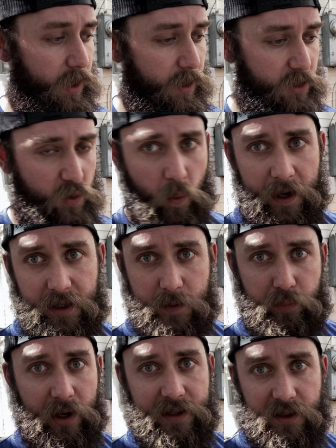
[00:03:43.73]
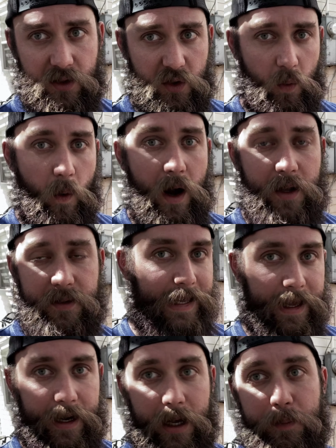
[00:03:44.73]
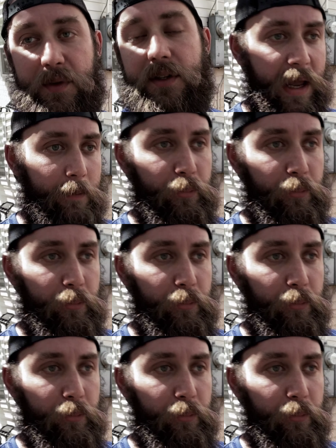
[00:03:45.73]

Swings, presses, squats, get-ups, bent